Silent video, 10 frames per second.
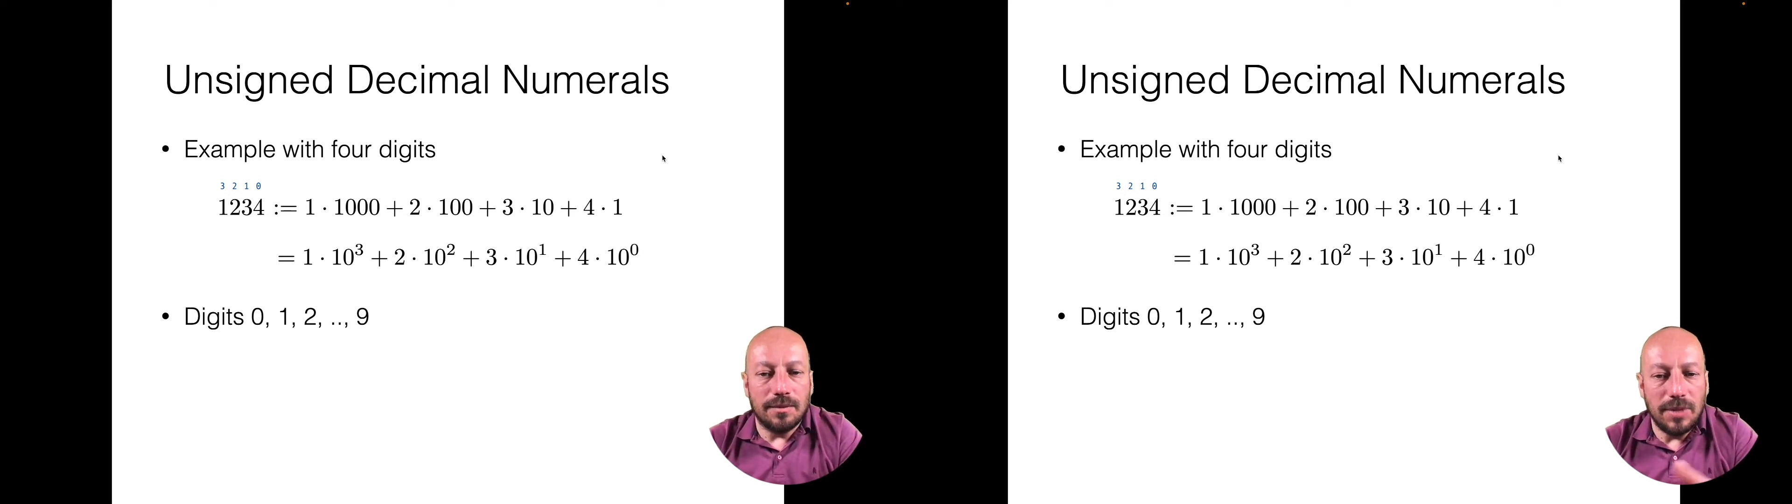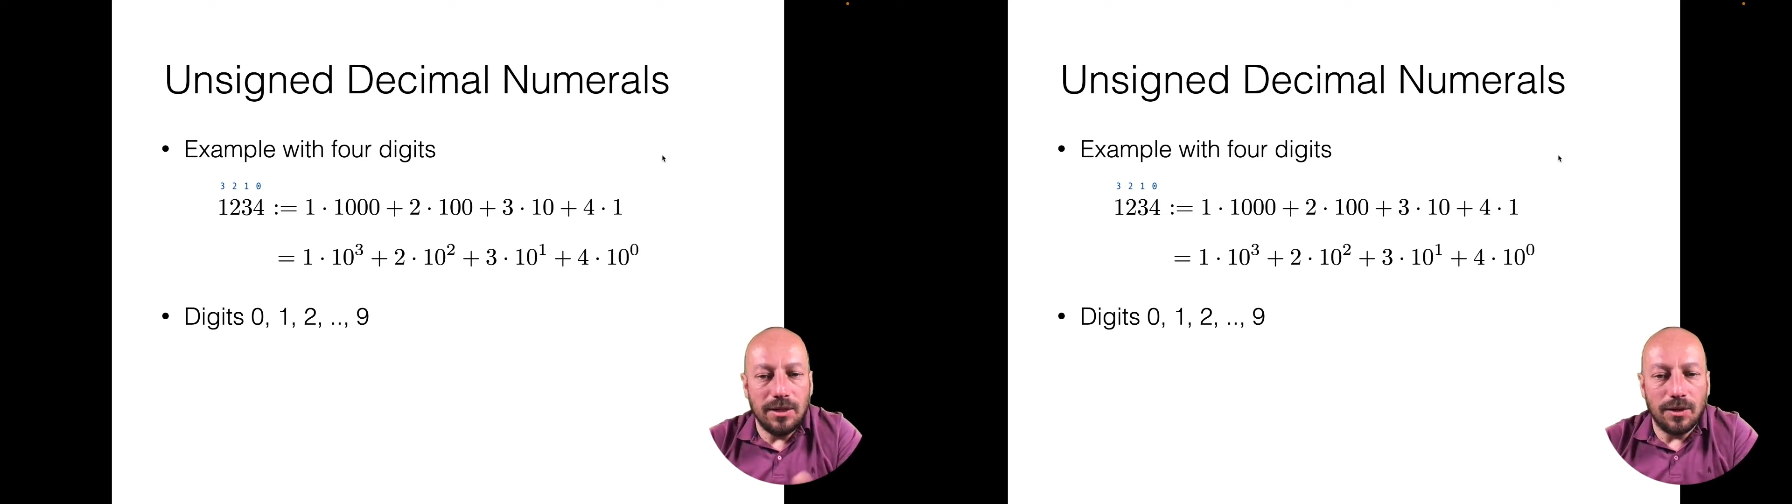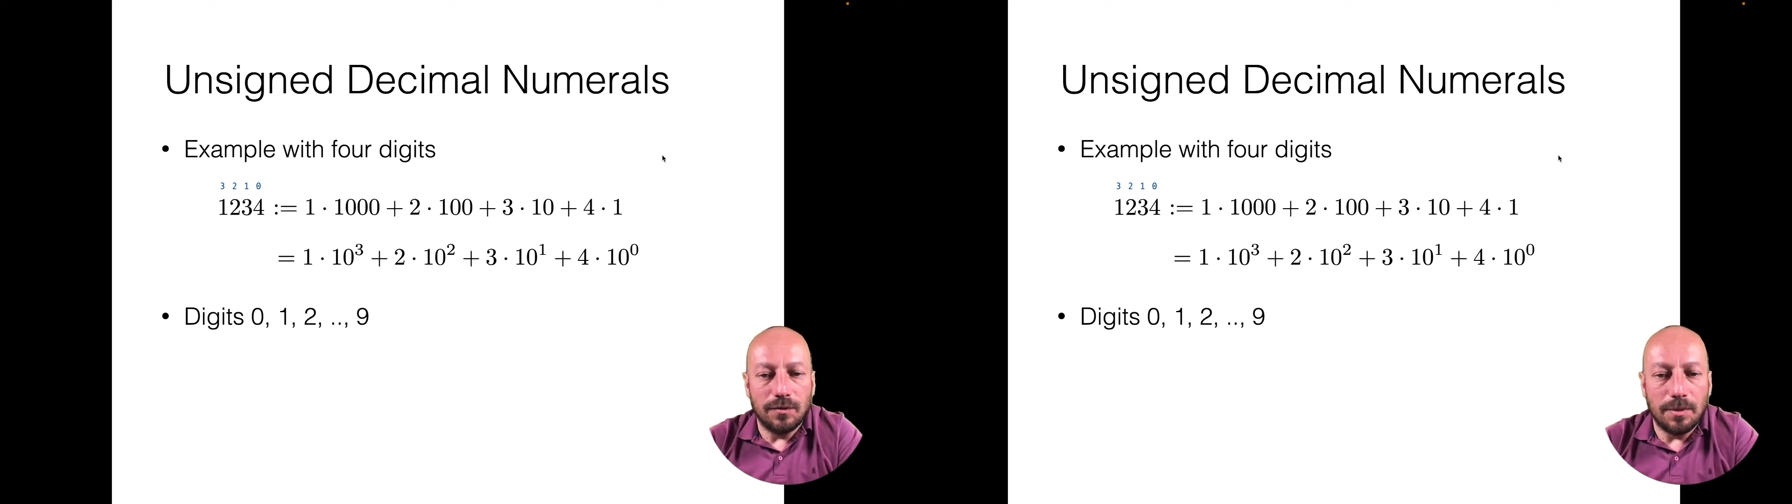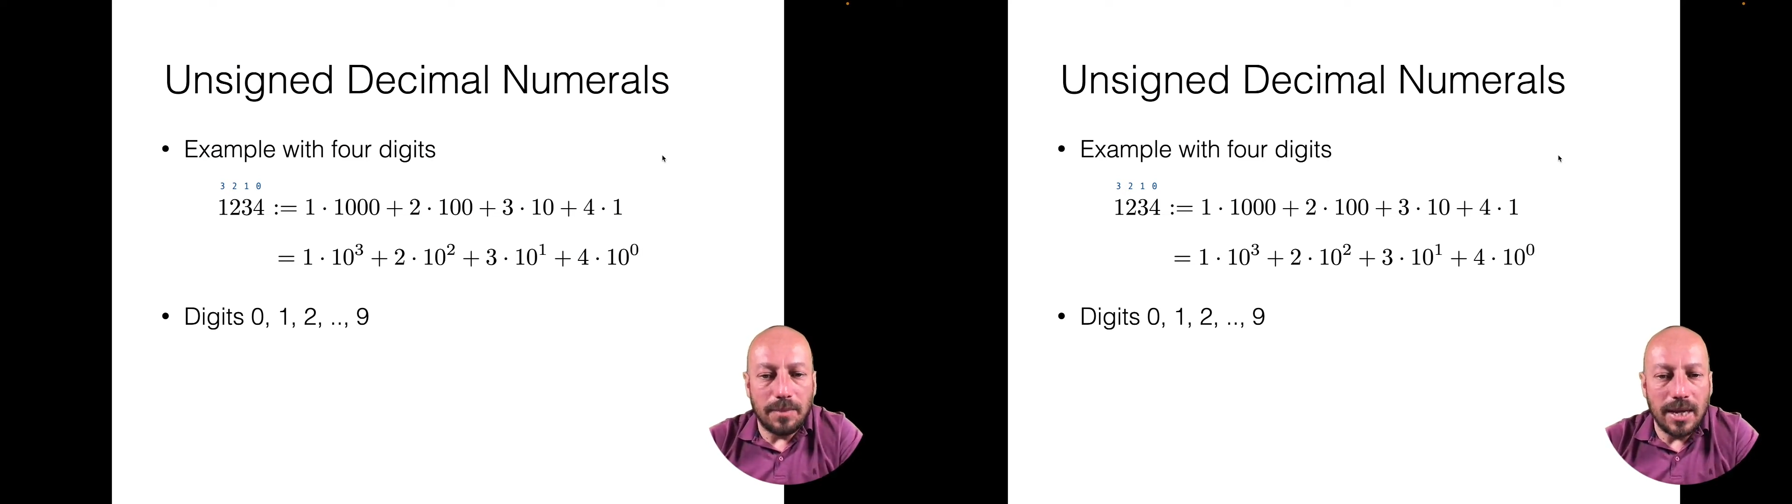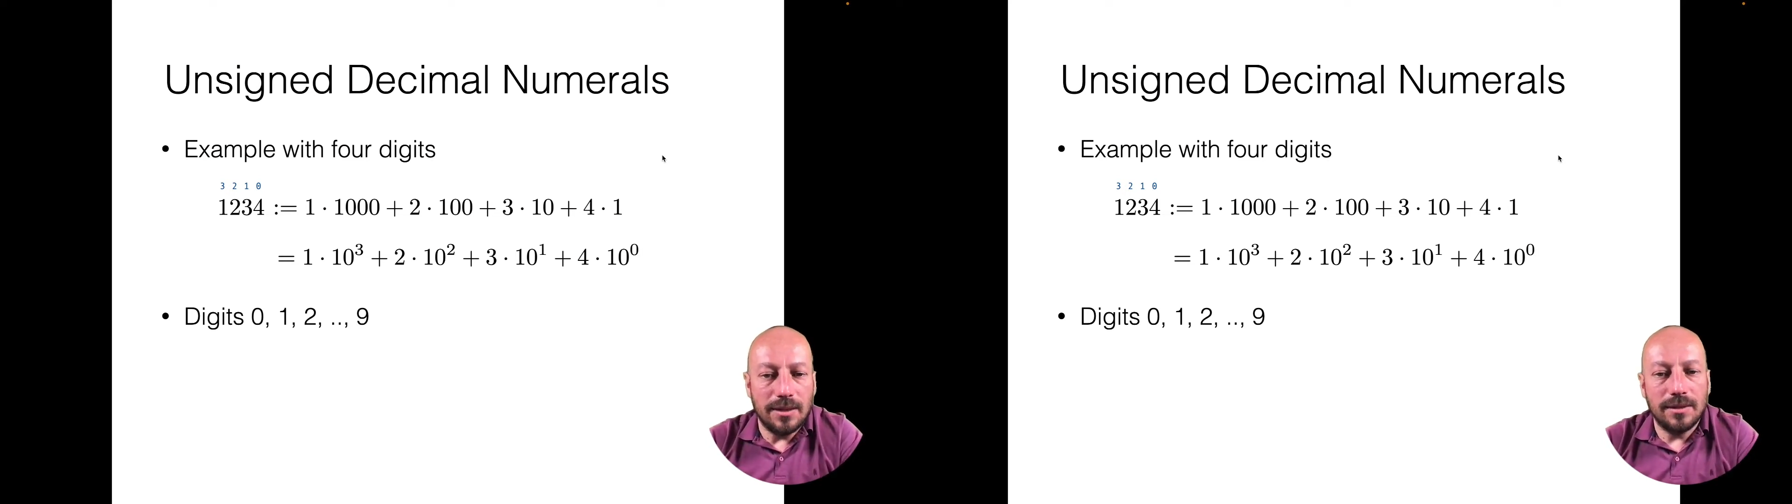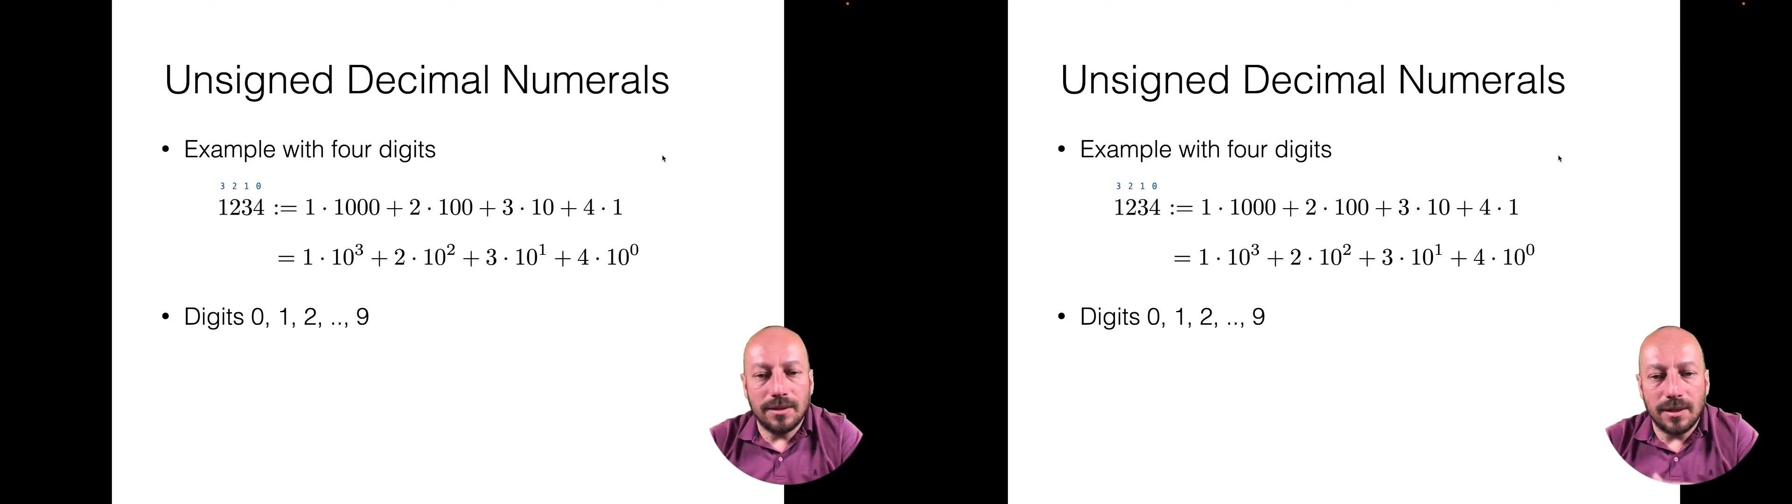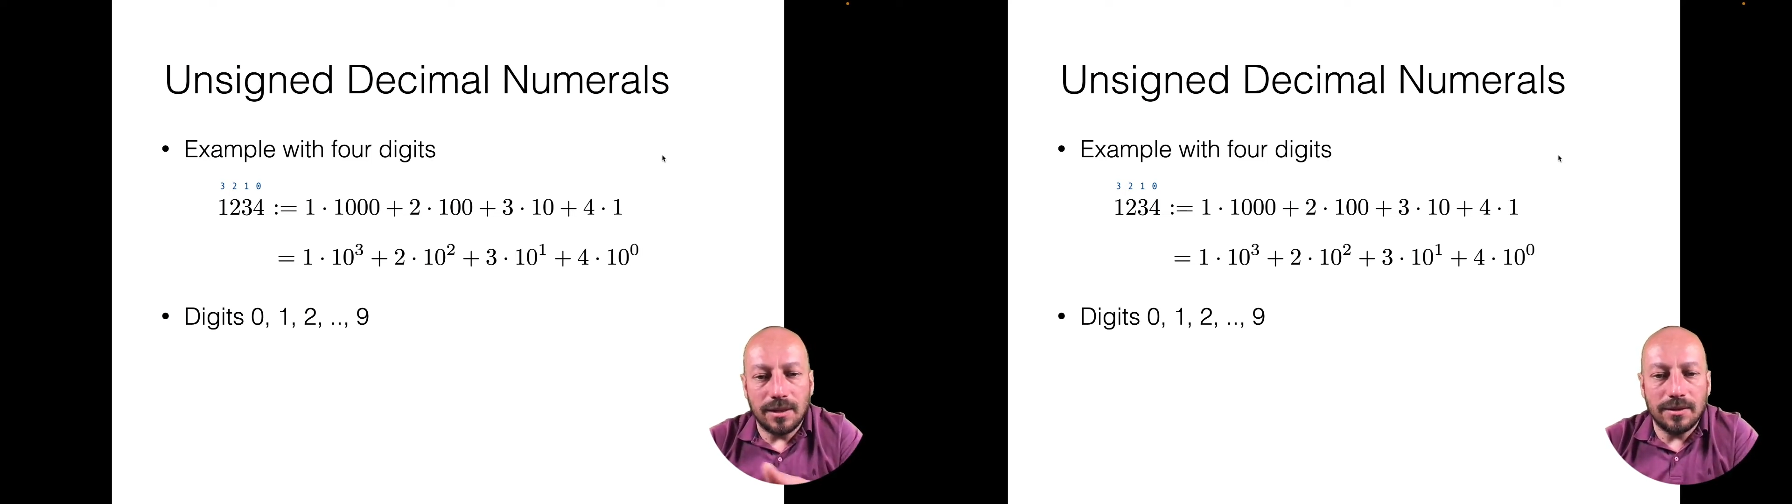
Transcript: meaning of the base, the